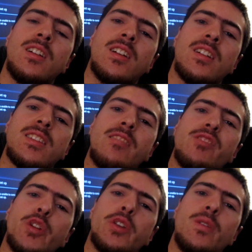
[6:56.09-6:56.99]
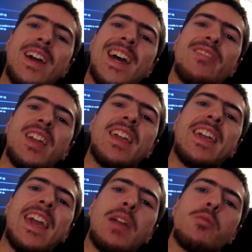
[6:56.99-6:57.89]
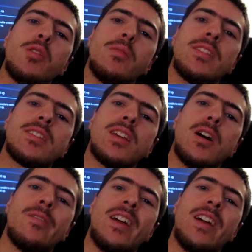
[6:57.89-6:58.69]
because I really don't have a game room itself.